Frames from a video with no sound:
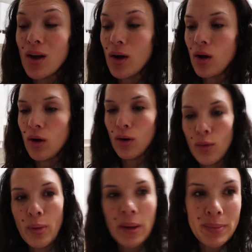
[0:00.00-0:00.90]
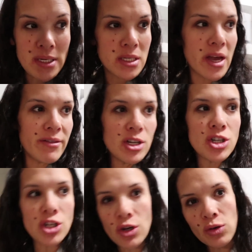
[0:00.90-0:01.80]
Uh-oh, puppies have a
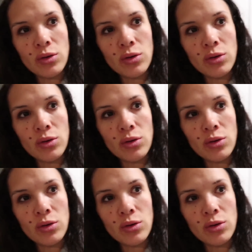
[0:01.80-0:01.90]
shoe.